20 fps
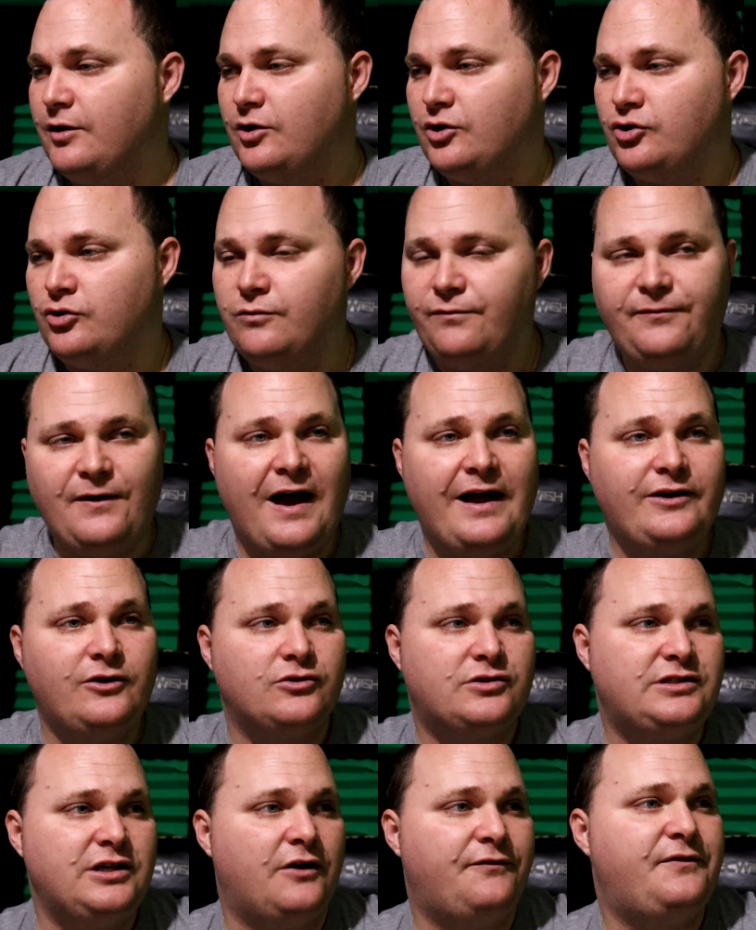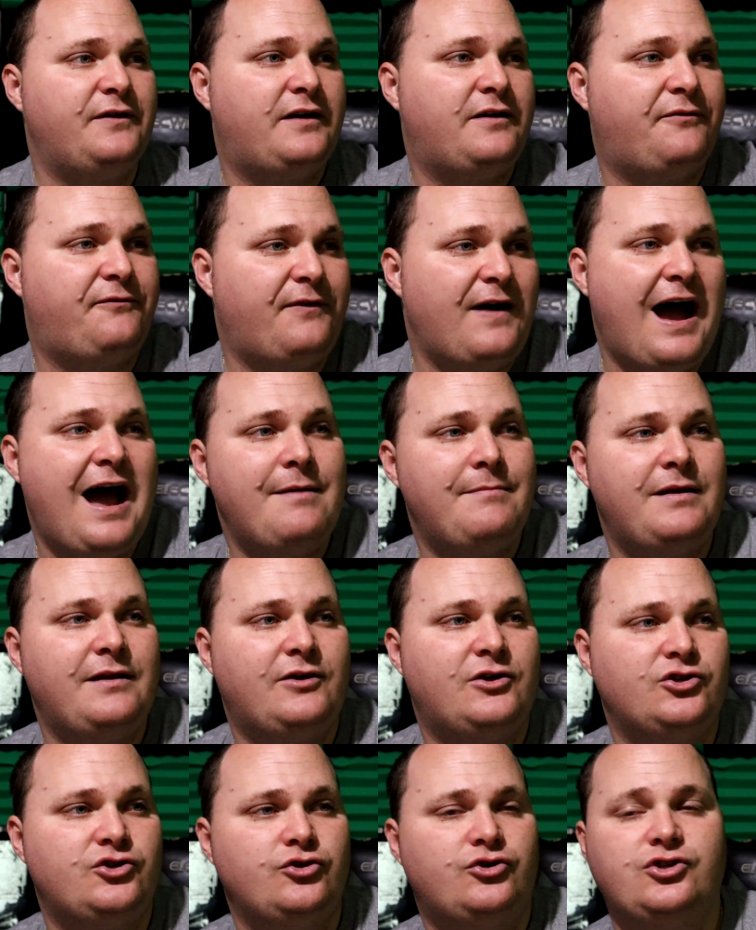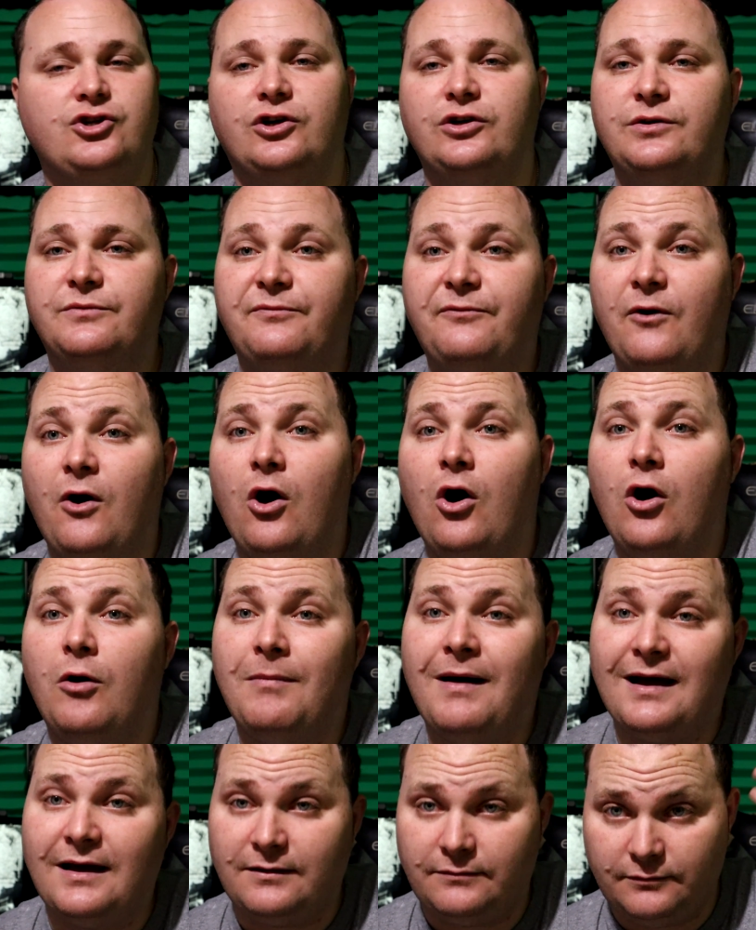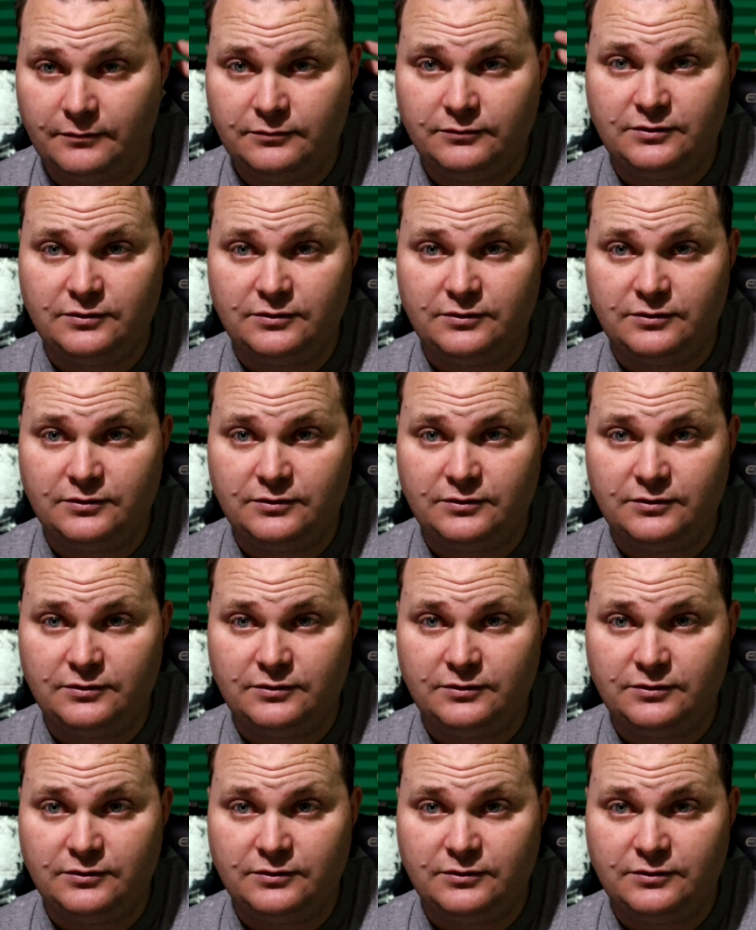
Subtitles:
You find yourself in confinement because you took the fall by